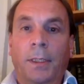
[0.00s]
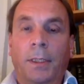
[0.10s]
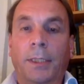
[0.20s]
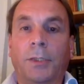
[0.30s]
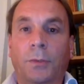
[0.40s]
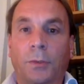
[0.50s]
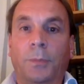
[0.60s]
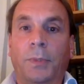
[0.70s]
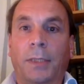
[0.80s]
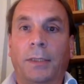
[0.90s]
literacy
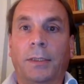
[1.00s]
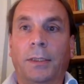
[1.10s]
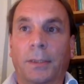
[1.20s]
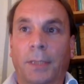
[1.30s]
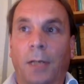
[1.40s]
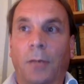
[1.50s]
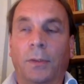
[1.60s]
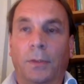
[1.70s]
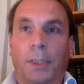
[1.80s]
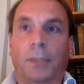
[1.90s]
practices now
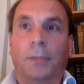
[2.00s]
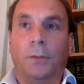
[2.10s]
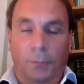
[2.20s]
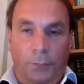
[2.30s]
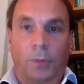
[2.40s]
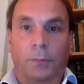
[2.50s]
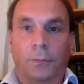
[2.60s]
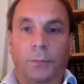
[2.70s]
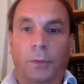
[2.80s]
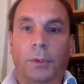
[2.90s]
and, and for,
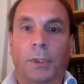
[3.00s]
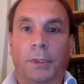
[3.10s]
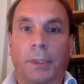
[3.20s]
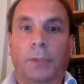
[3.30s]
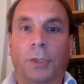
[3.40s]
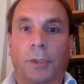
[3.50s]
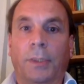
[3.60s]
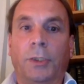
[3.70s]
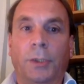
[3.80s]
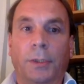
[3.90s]
for uh, young
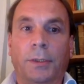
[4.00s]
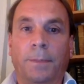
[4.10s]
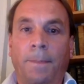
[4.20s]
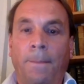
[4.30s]
generations.